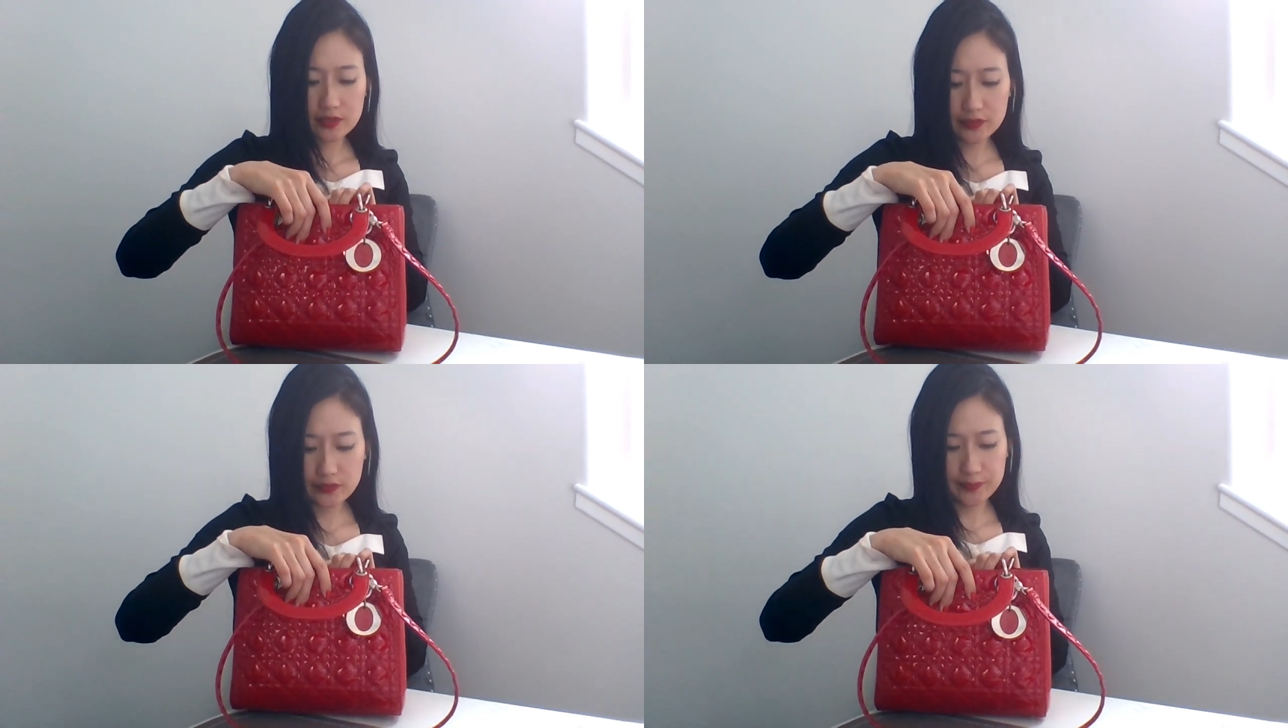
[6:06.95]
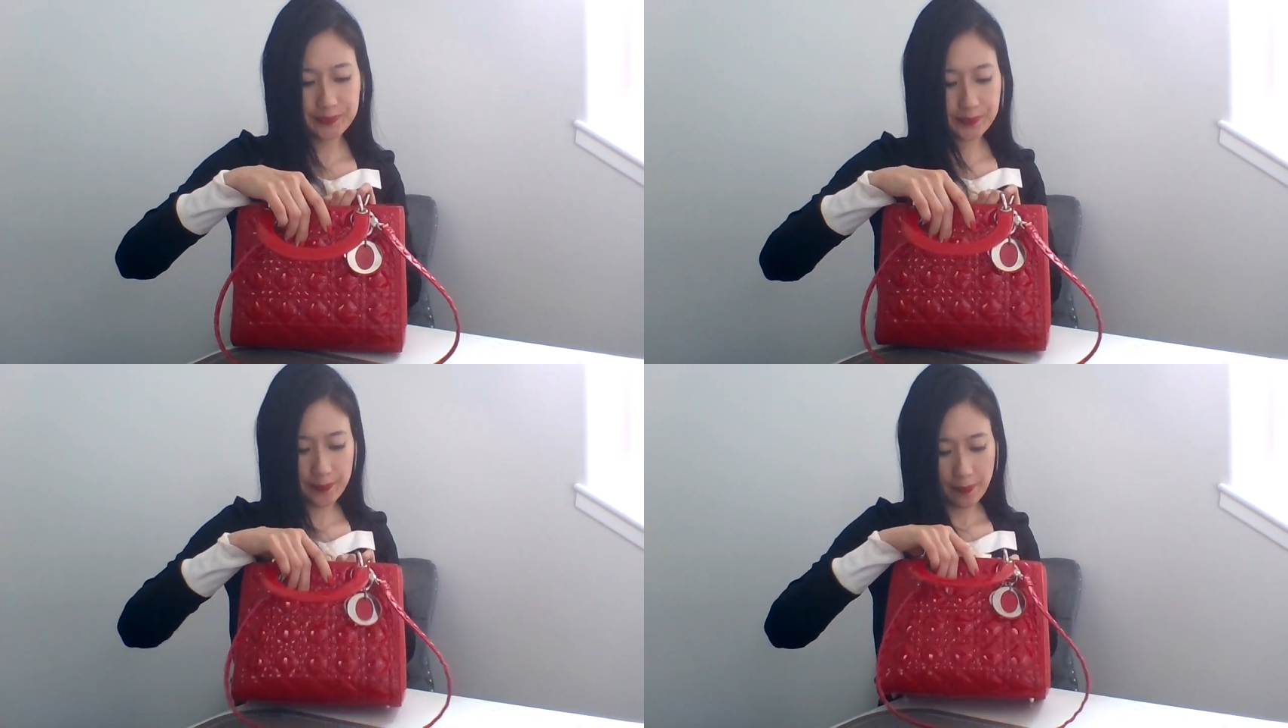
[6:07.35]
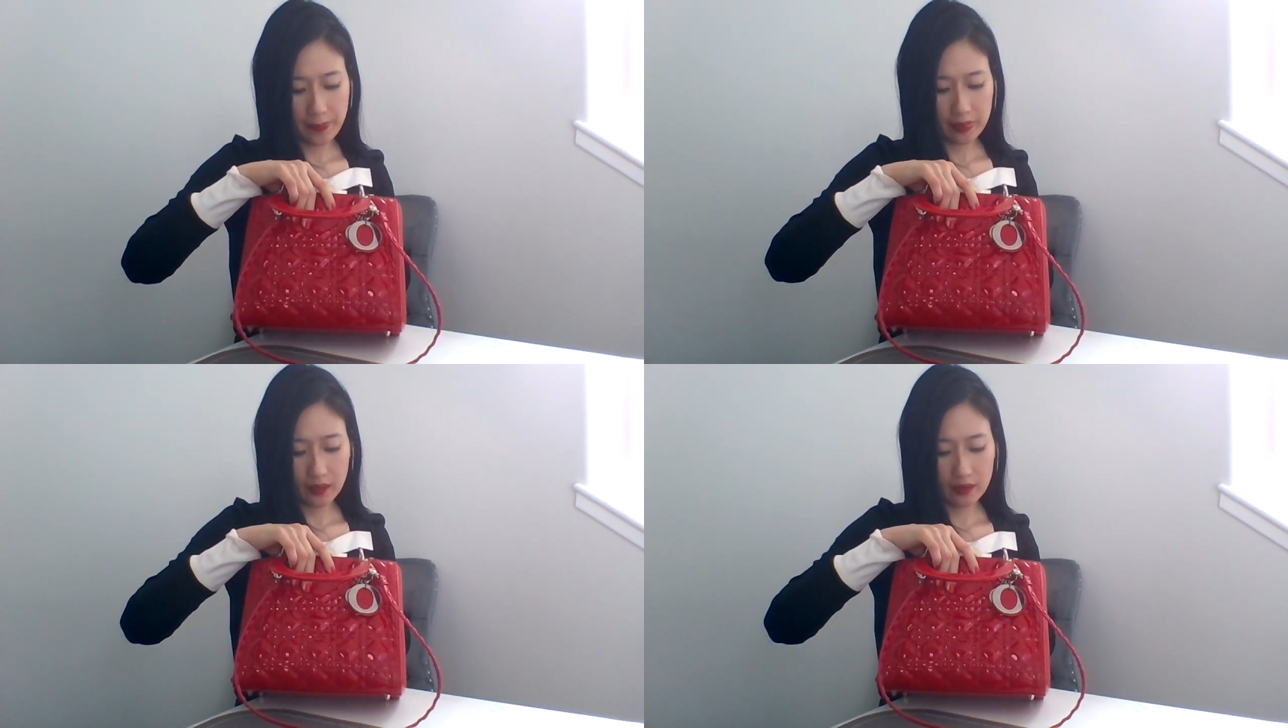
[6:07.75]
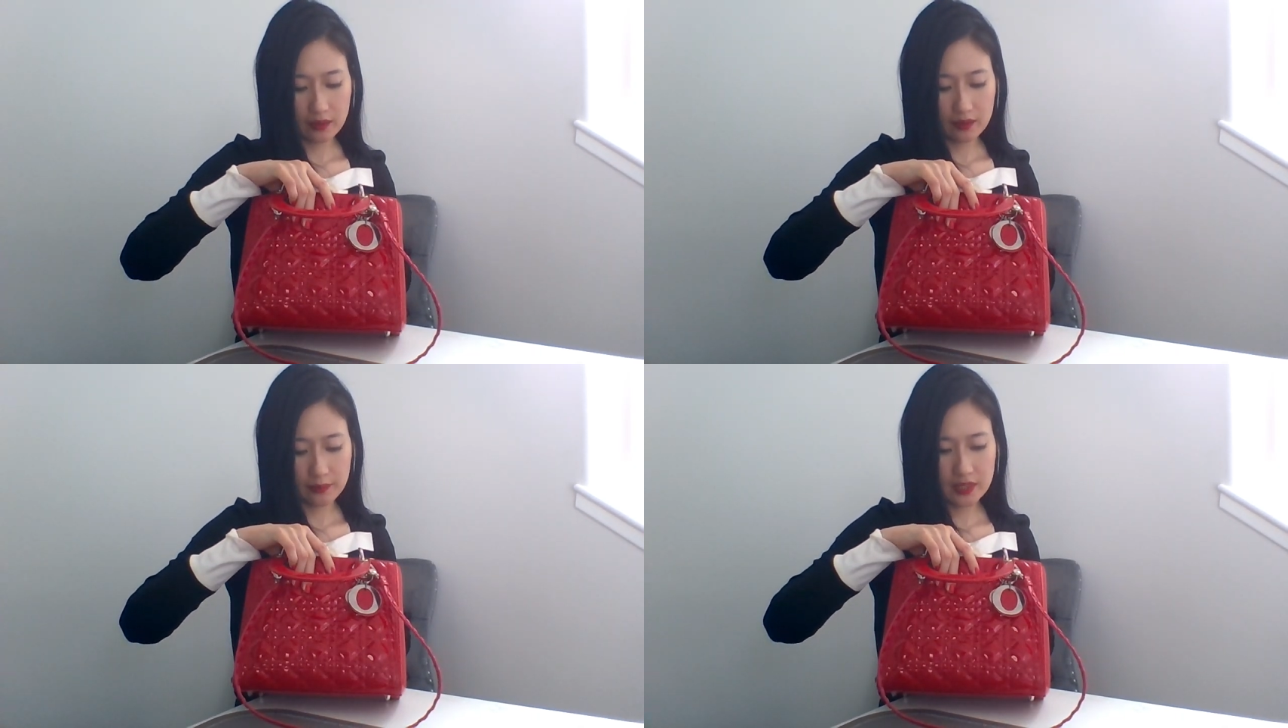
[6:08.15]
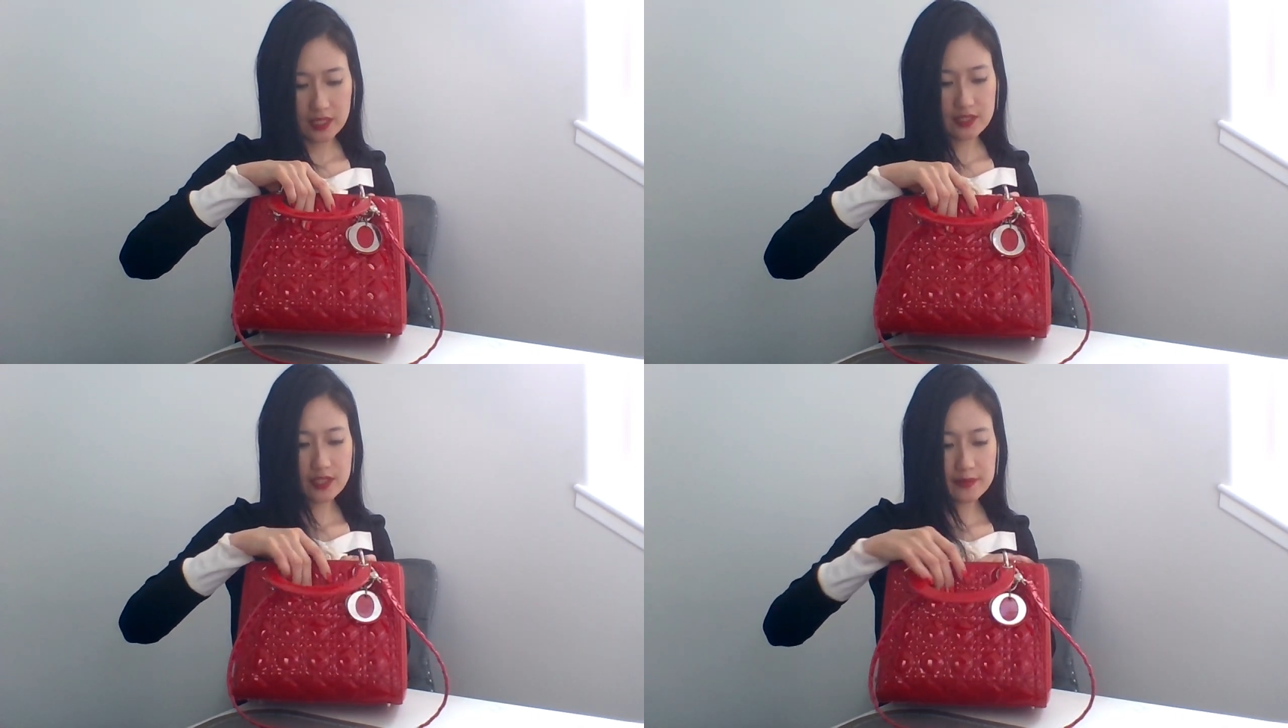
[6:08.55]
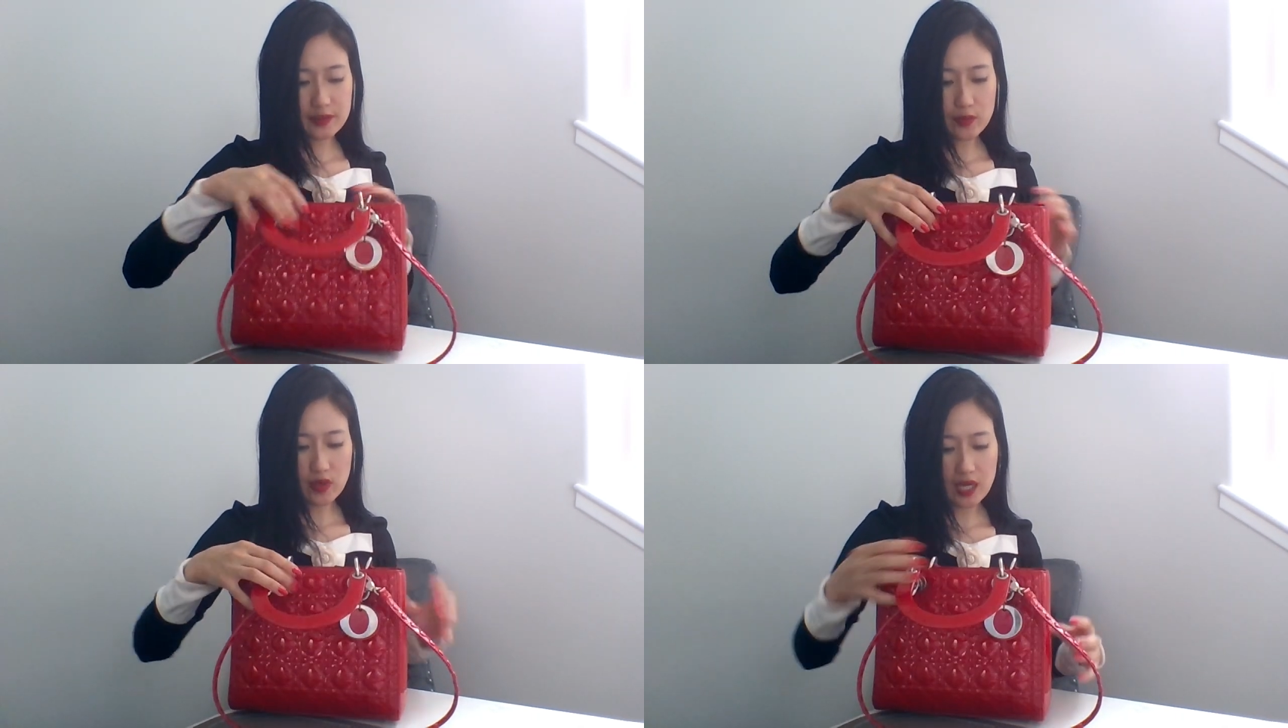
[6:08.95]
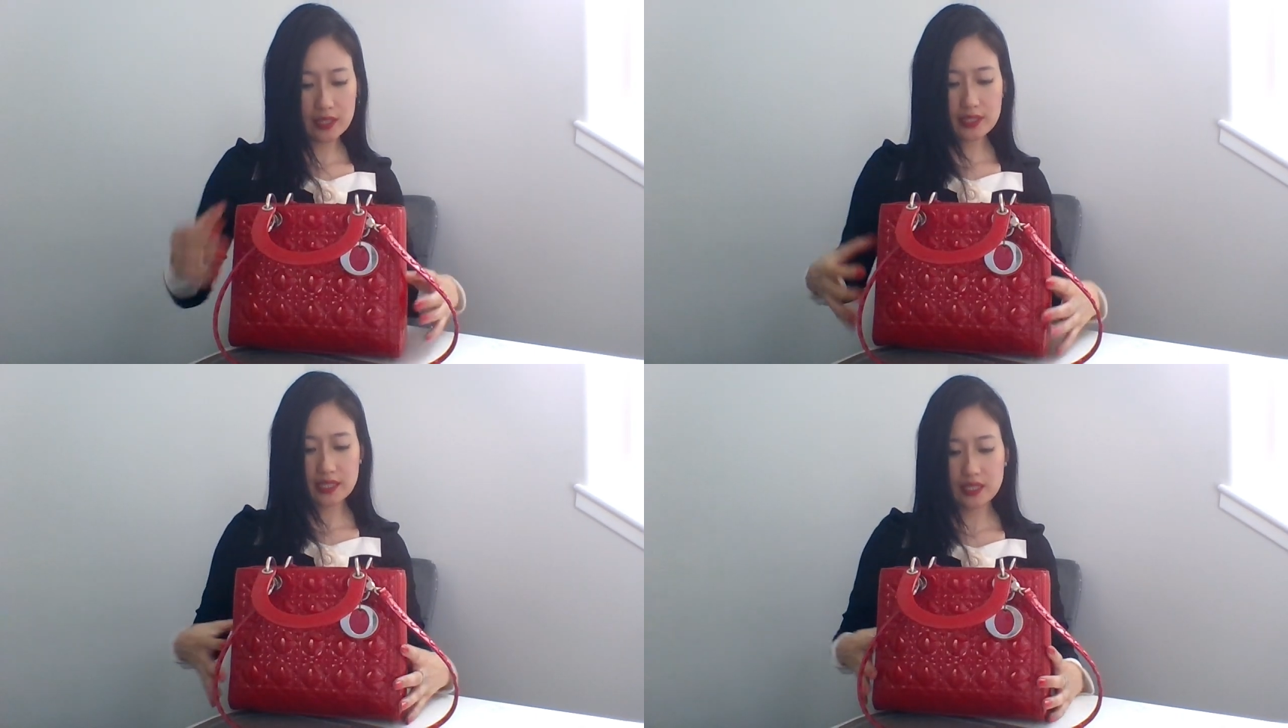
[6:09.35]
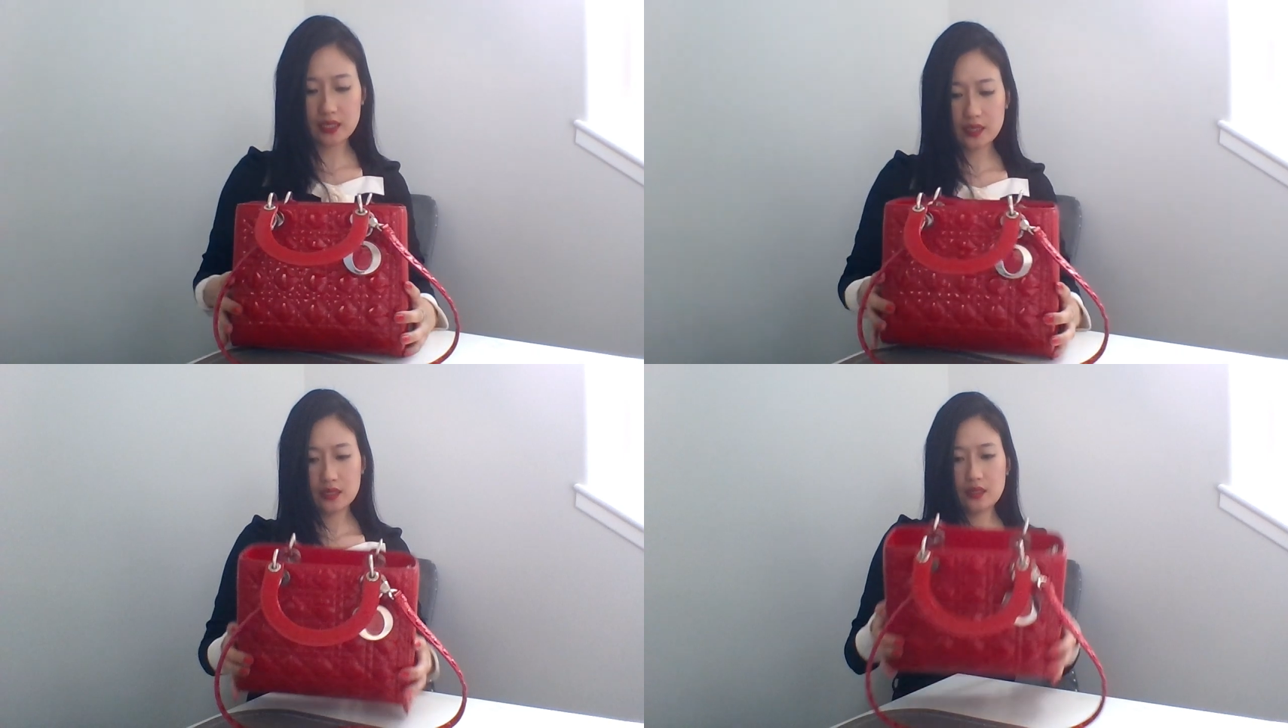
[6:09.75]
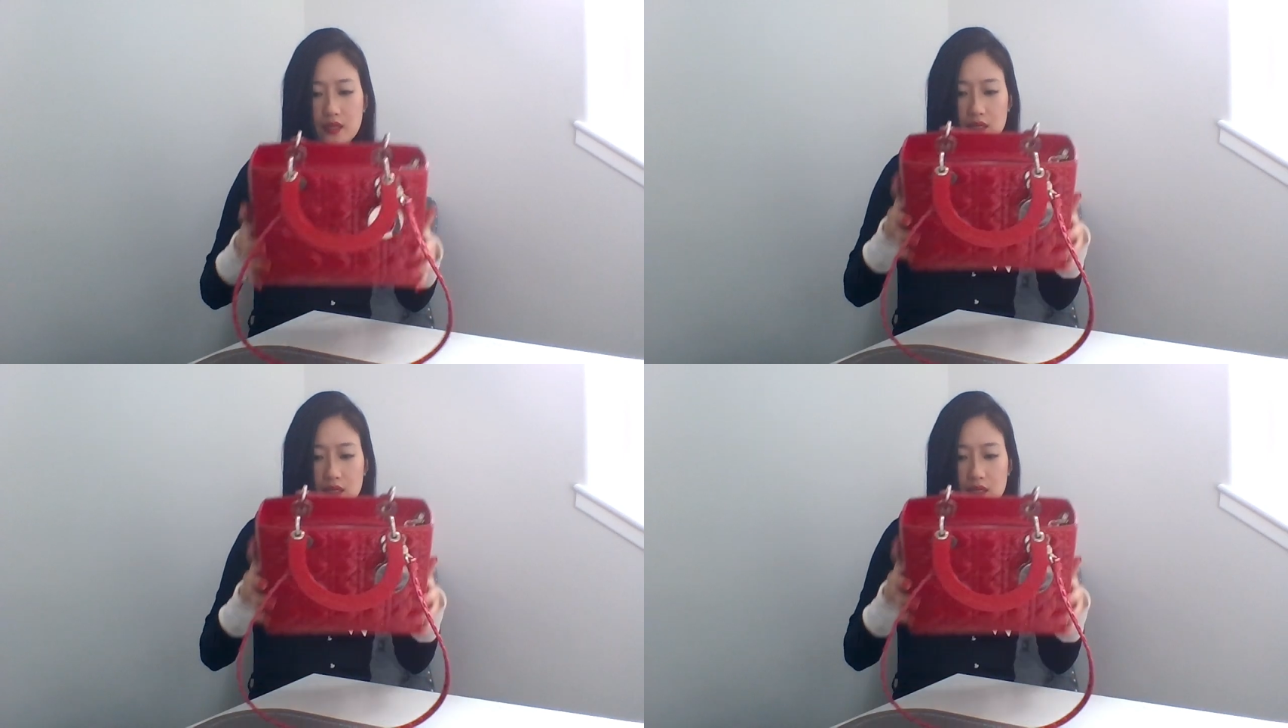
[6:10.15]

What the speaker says: of. In terms of quality,